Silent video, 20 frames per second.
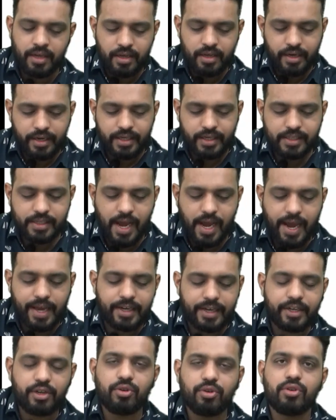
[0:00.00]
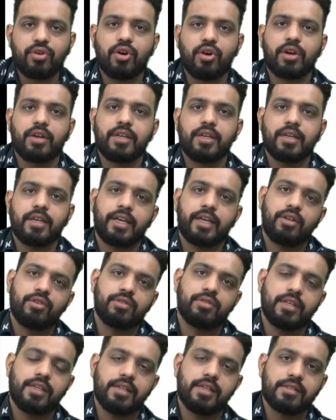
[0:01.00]
It is iridocorneal
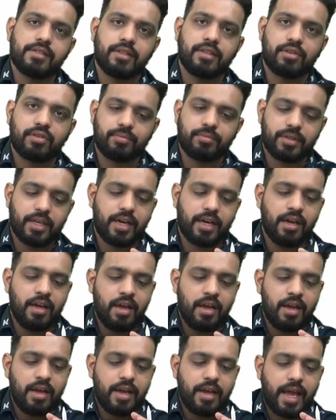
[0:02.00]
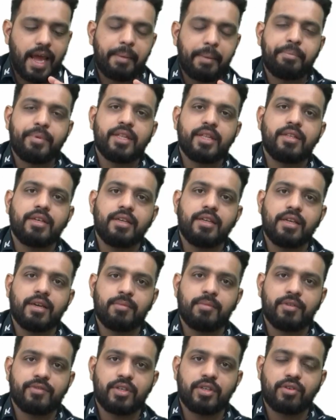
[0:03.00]
endothelial syndrome. The epithelium
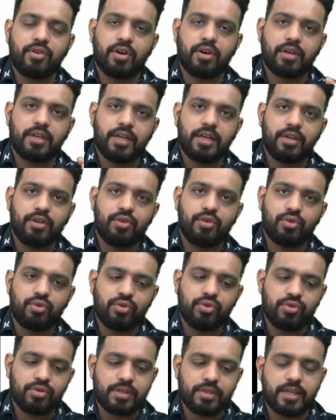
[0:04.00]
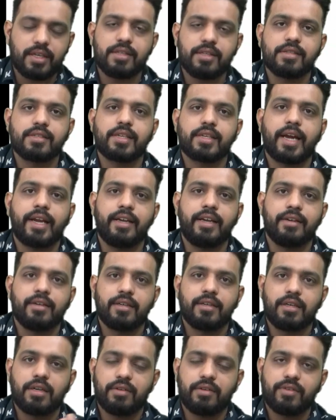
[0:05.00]
of the cornea grows inside,
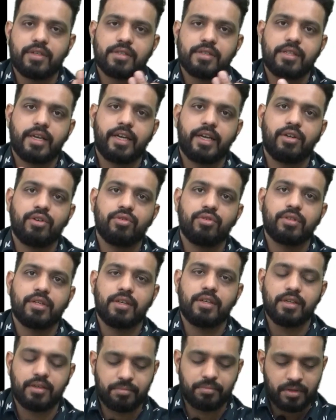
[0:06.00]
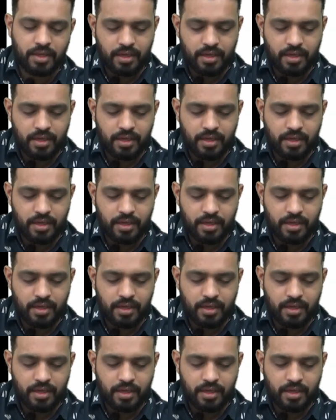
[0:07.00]
covers the endothelium.